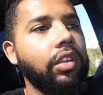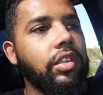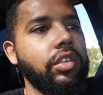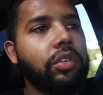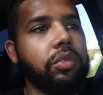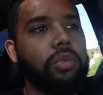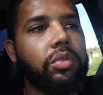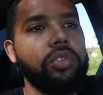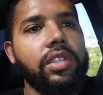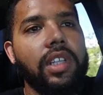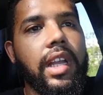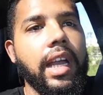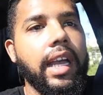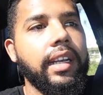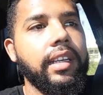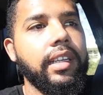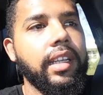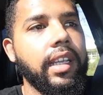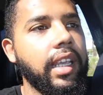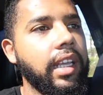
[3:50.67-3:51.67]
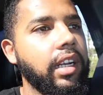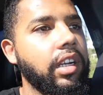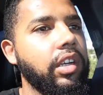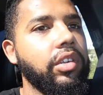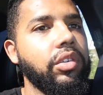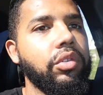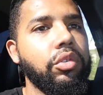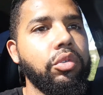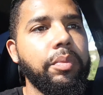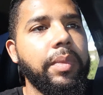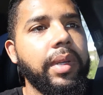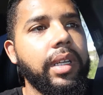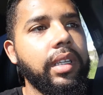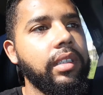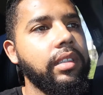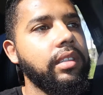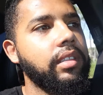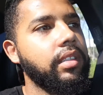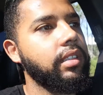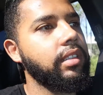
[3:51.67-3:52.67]
use that in a new
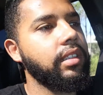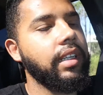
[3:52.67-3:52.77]
build.